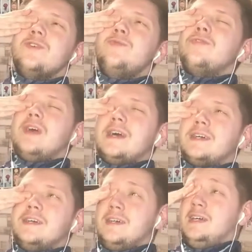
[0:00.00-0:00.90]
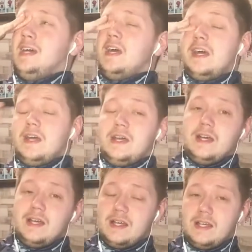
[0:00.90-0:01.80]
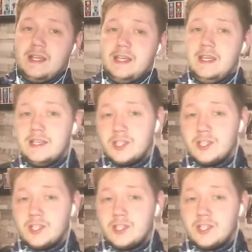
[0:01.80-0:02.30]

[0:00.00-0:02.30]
Uraraka. He